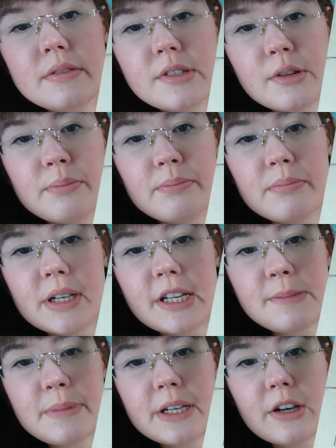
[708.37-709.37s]
So my
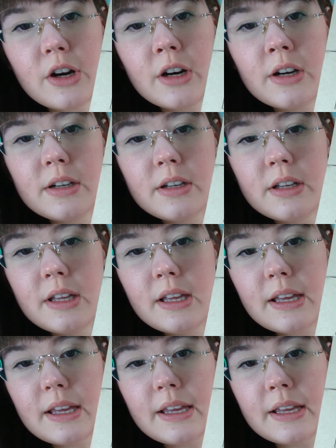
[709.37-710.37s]
nice big heart,
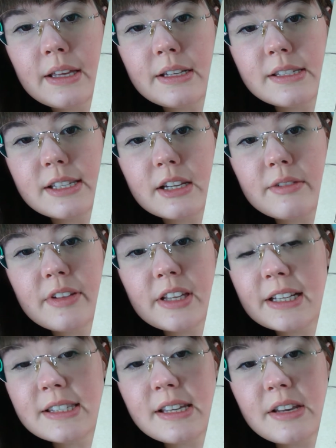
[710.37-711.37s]
and instead of
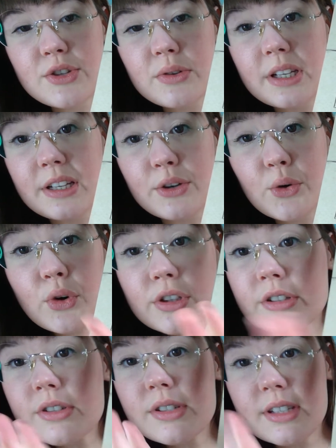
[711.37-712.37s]
connecting to any
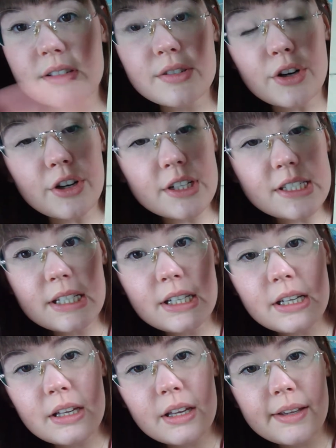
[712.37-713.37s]
corners, because there aren't
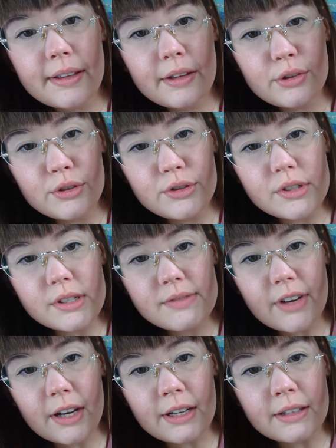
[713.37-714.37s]
any, you just
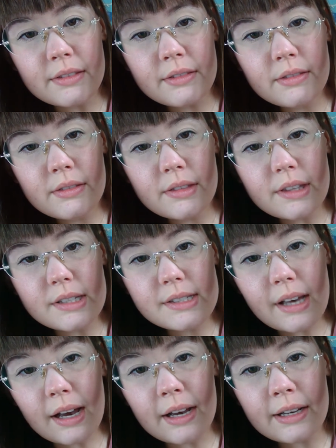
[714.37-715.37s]
find the
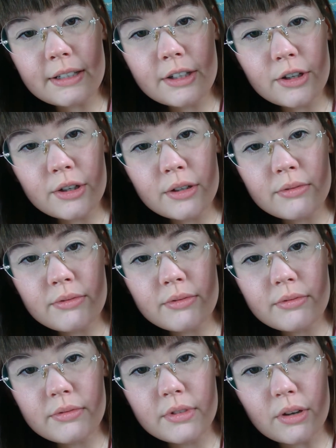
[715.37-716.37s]
side curve,
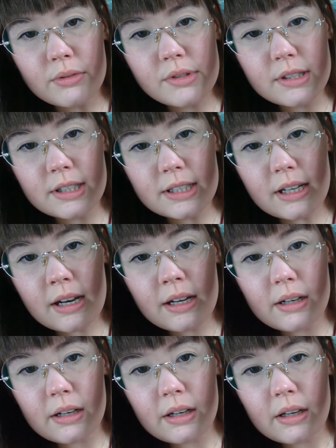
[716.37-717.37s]
go to the dot,